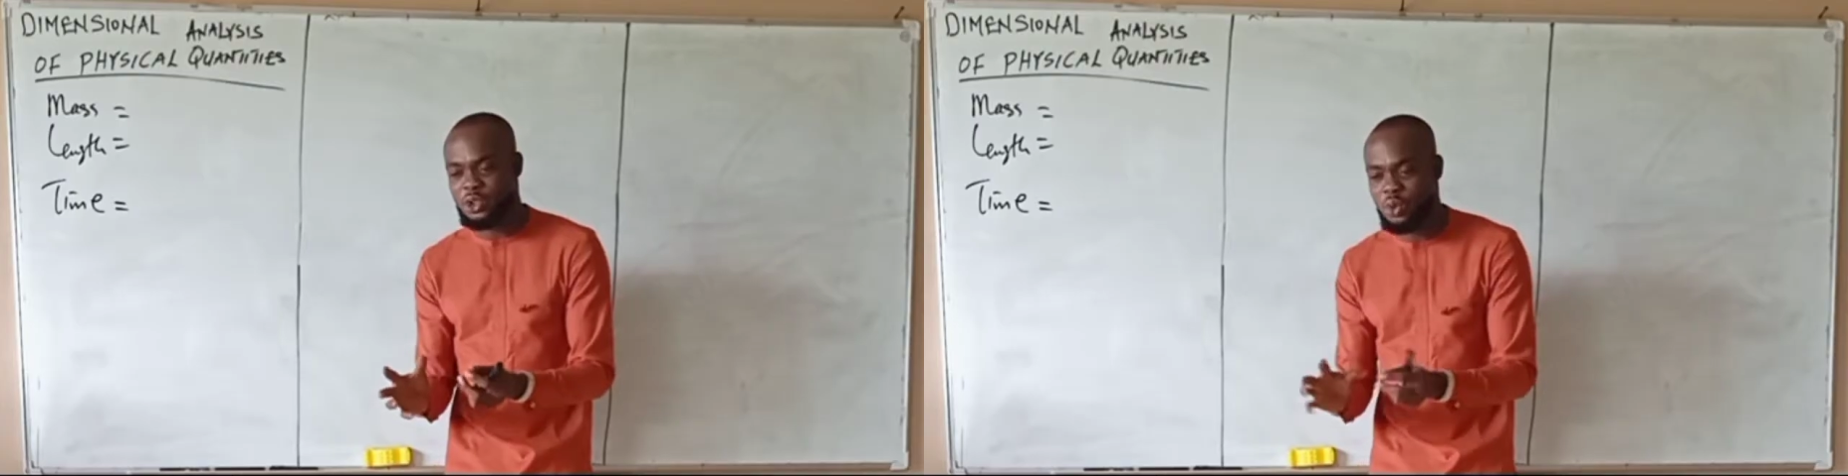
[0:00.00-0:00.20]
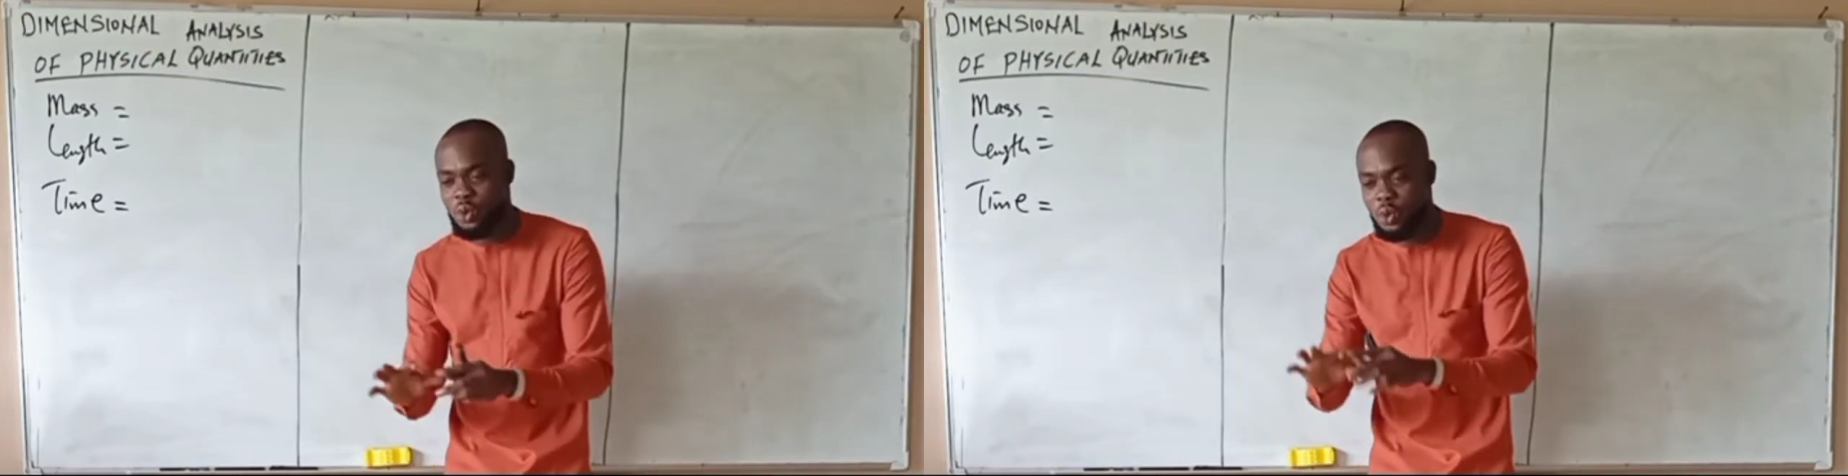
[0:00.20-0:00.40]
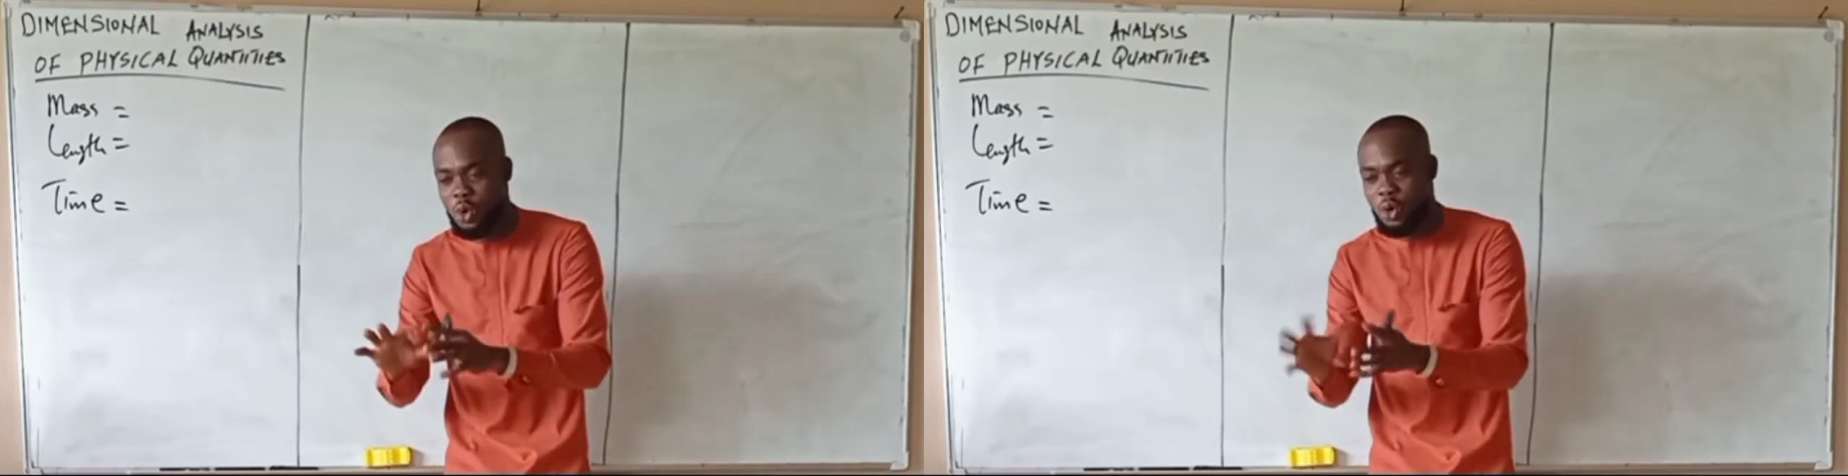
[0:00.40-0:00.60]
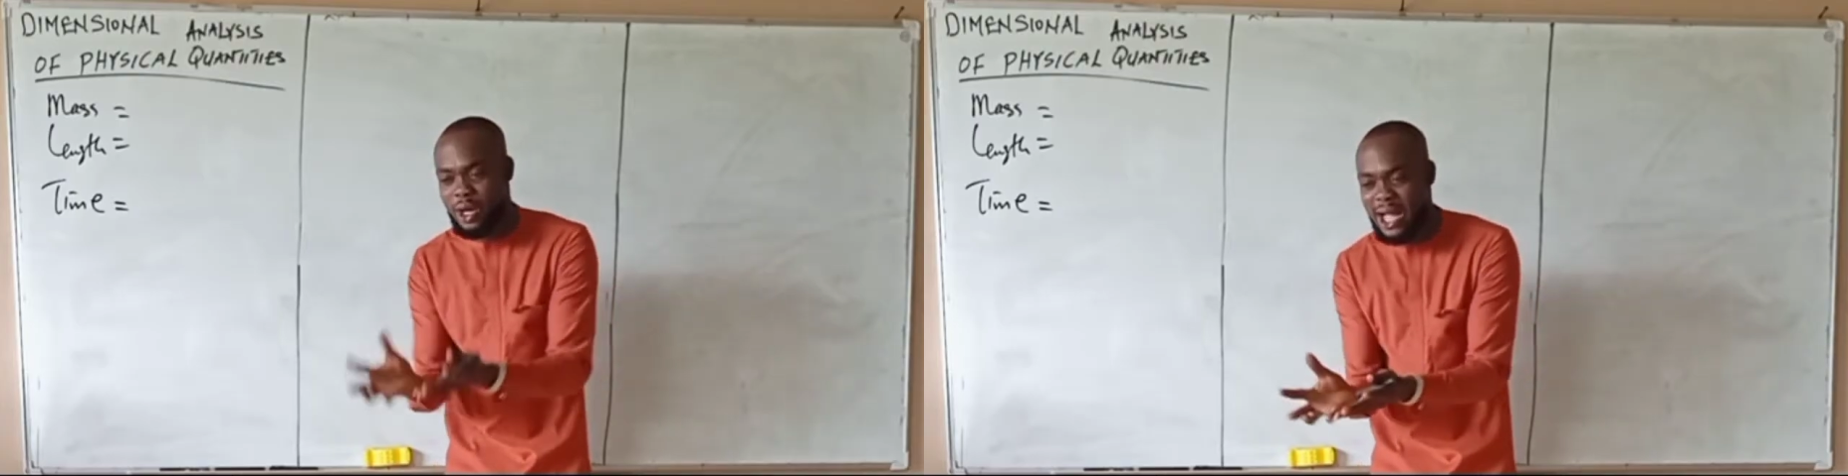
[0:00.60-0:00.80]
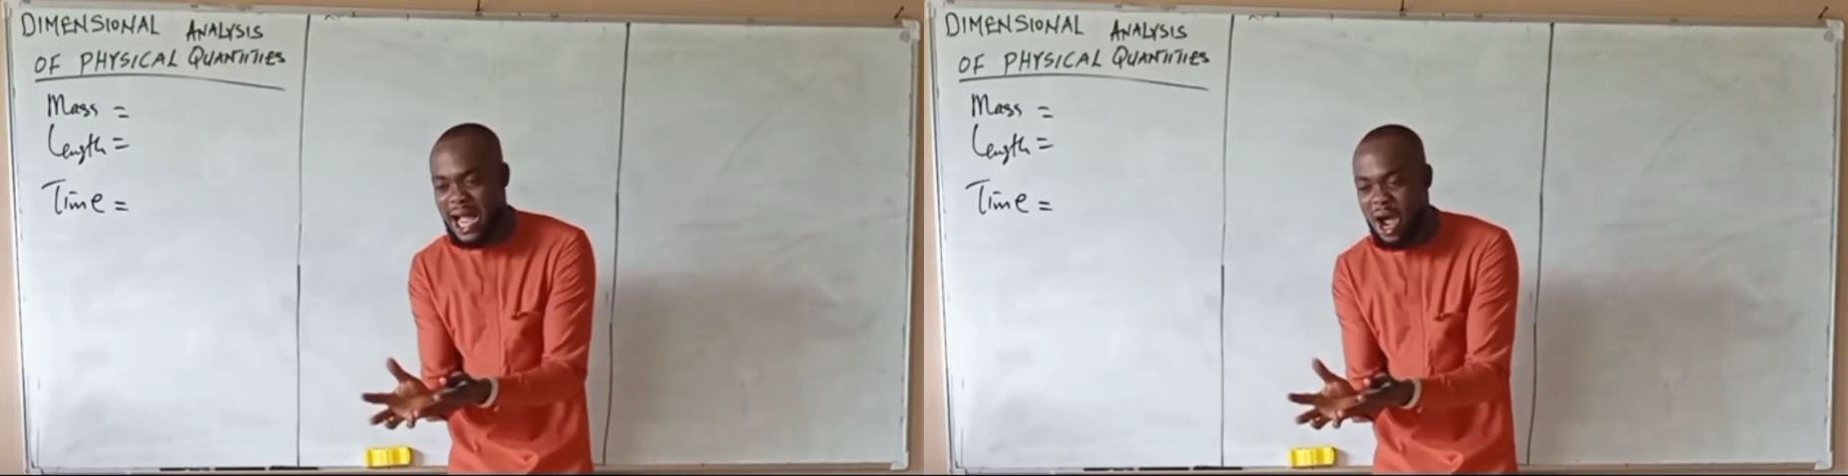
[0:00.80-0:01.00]

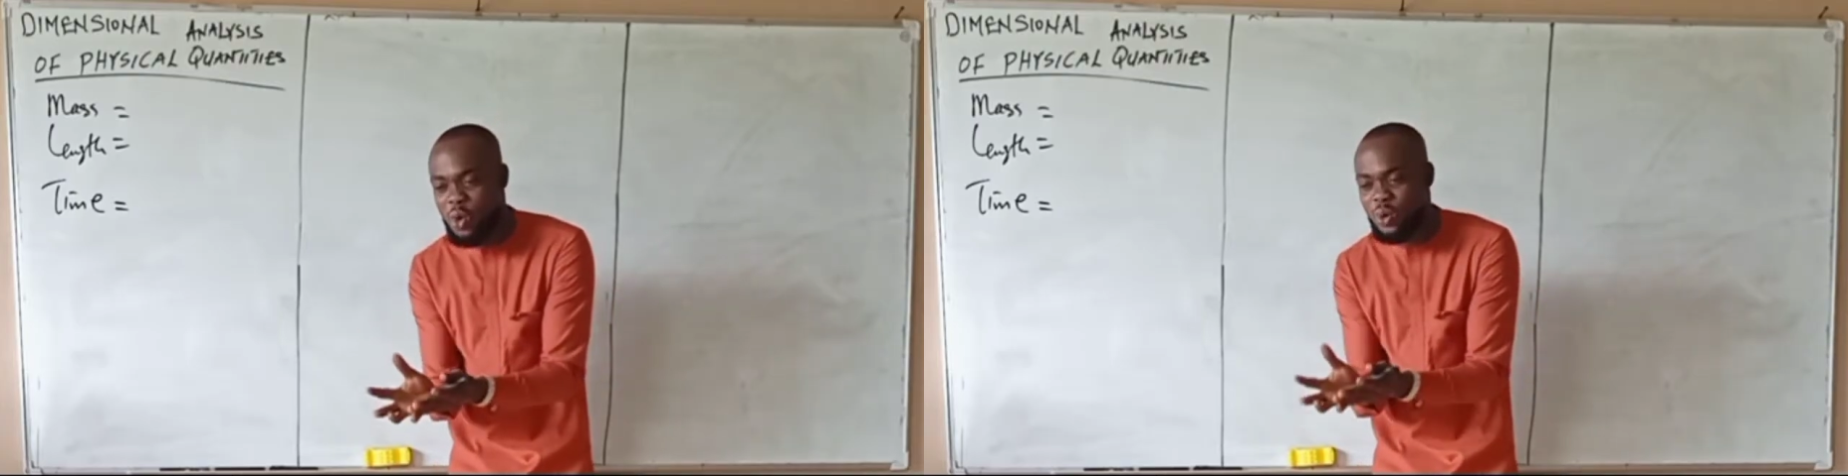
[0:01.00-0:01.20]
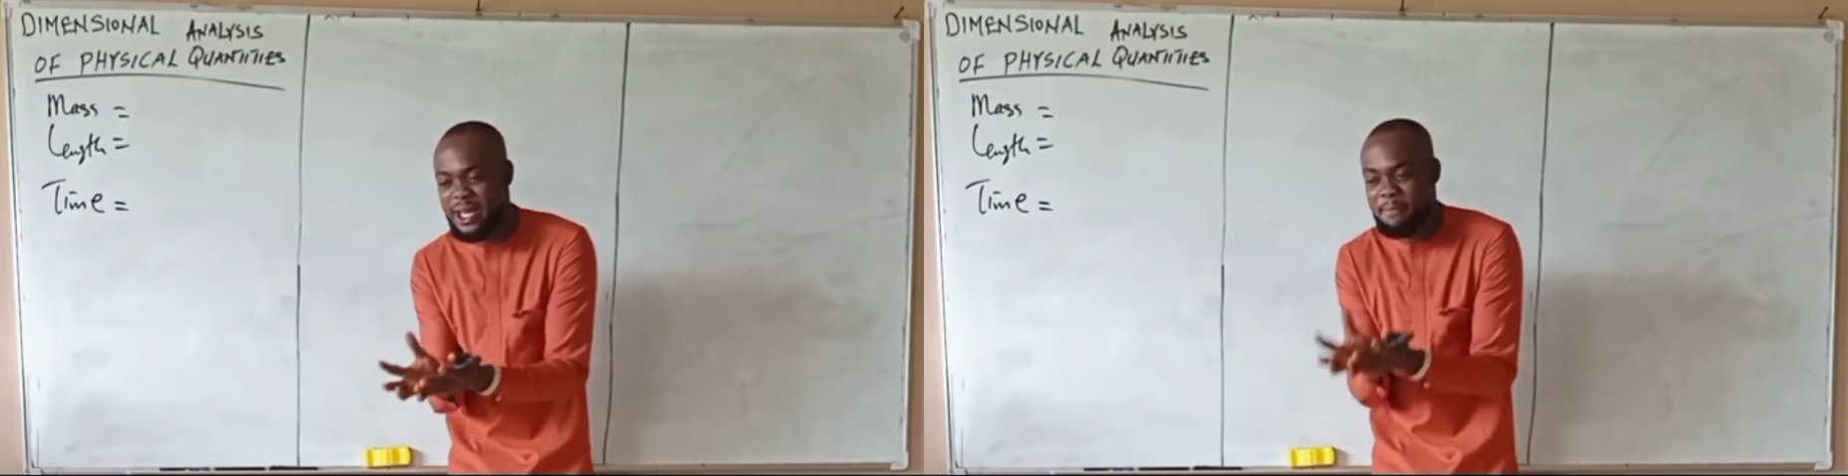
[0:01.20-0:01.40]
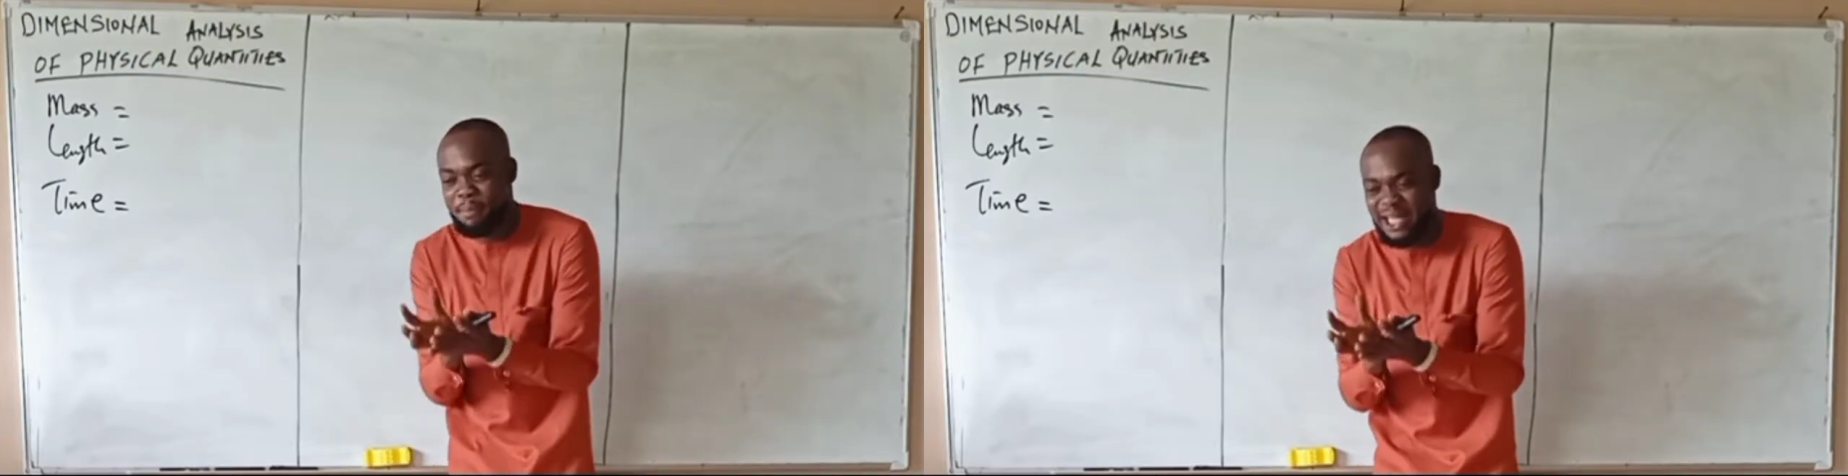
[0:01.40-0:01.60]
show how a